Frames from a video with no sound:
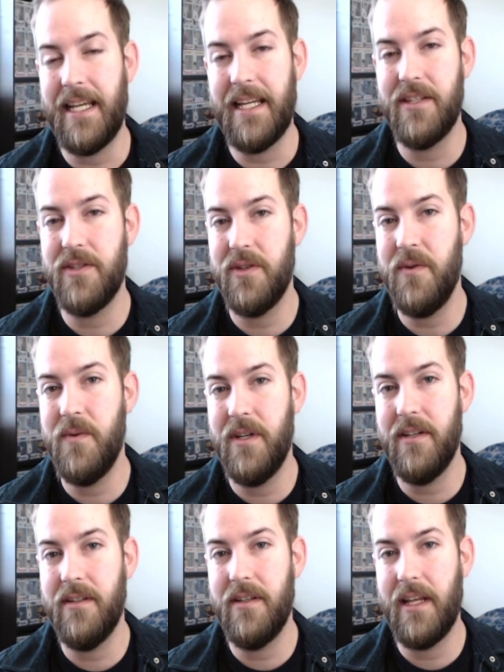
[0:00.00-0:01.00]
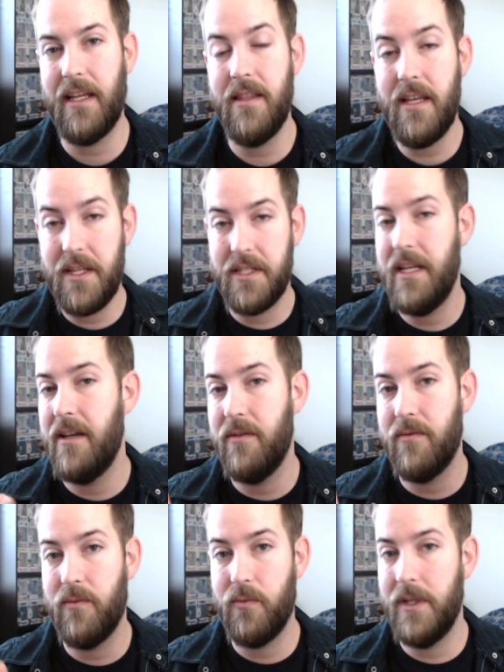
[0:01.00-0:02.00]
and so good, and they
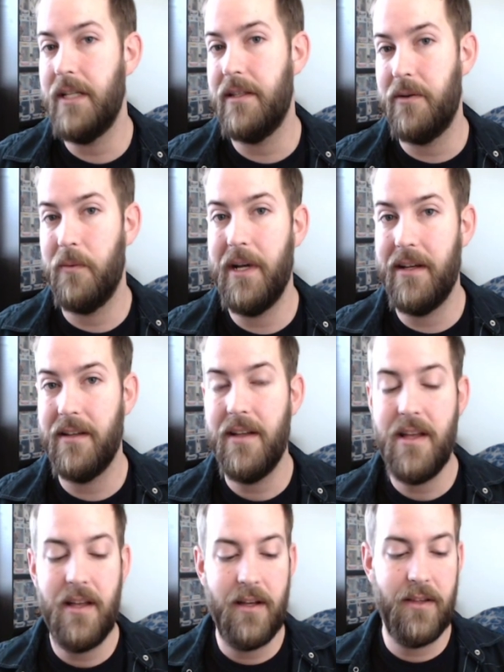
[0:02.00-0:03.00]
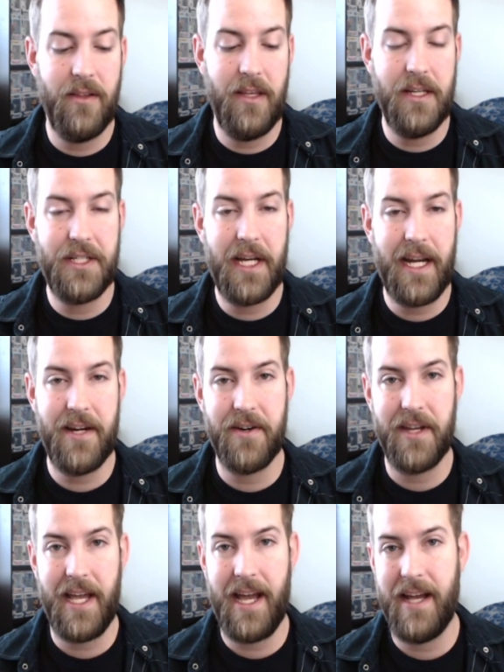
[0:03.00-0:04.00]
sang really well. The entire
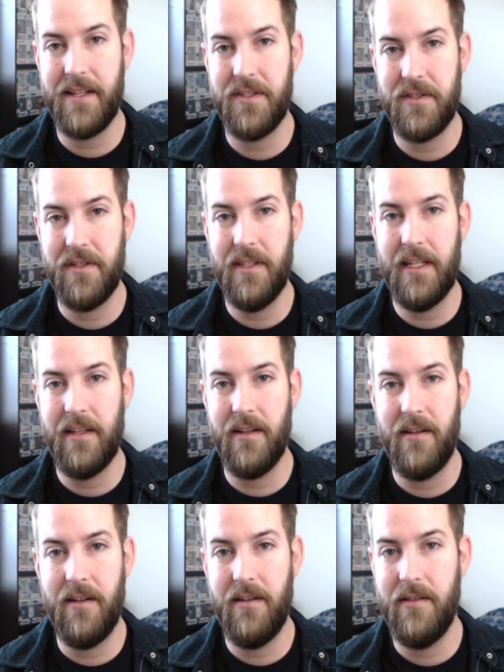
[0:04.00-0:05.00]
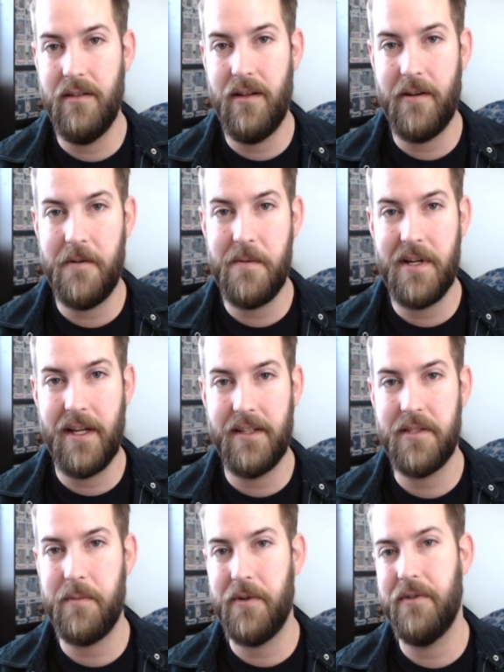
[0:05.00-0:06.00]
cast, like, all
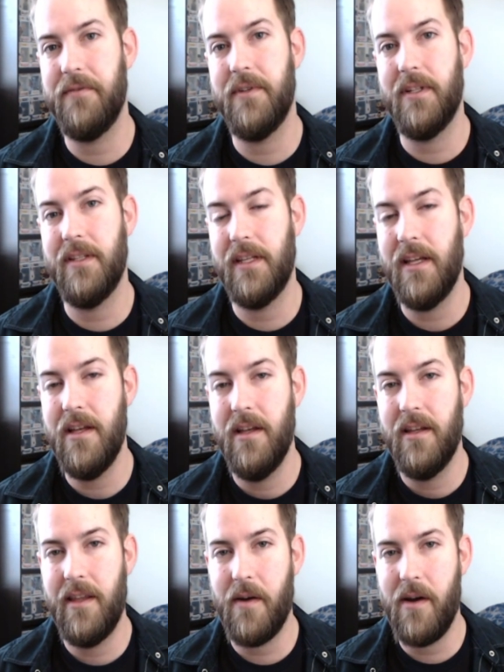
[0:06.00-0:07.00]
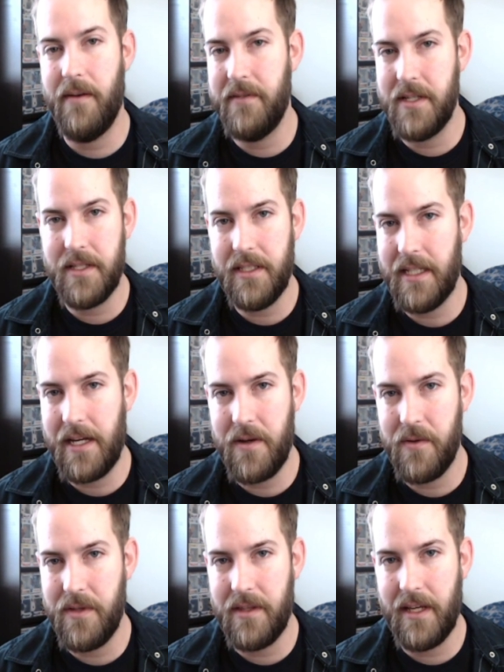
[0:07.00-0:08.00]
harmonized perfectly. Now, obviously, I
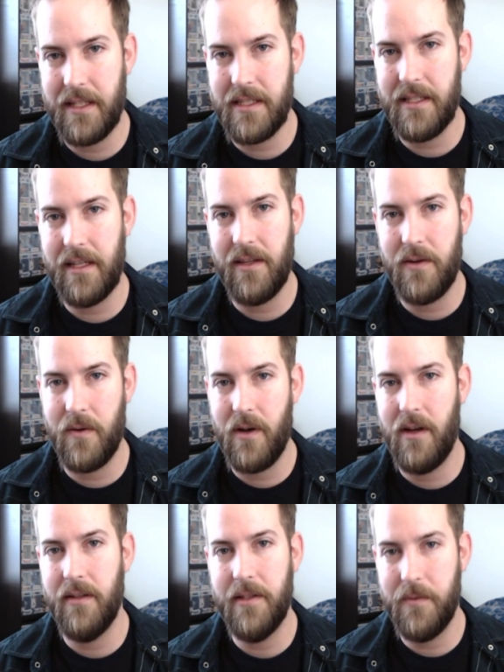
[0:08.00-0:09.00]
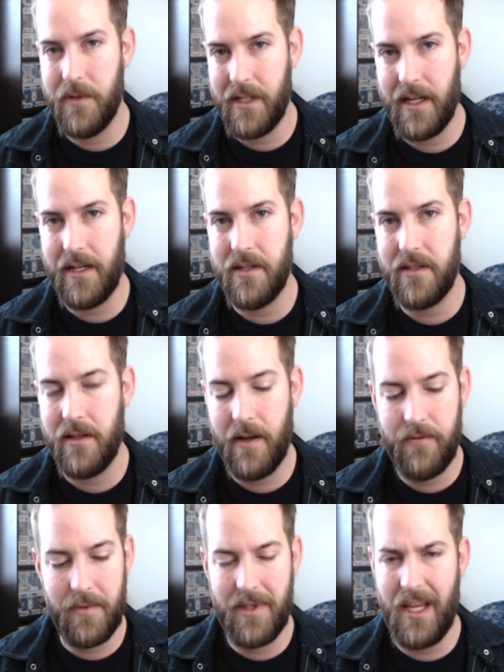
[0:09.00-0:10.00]
know that that's like, you know, Hollywood kind of
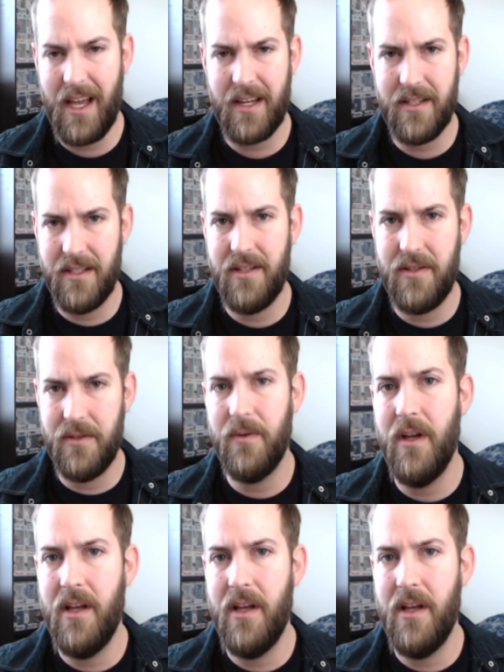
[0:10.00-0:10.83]
stuff, but they actually do